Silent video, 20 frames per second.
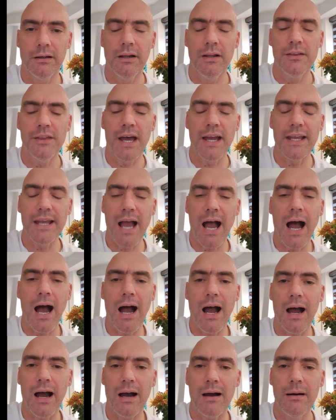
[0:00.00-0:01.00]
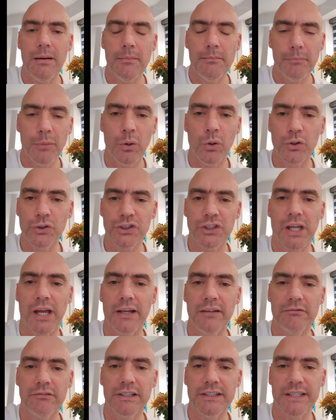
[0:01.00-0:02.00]
They are more
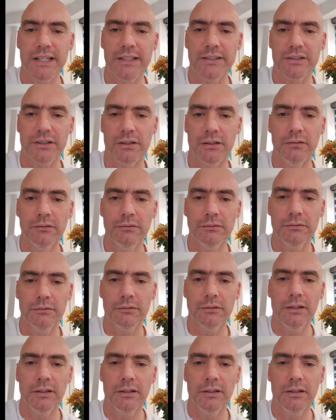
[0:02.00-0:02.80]
stain resistant,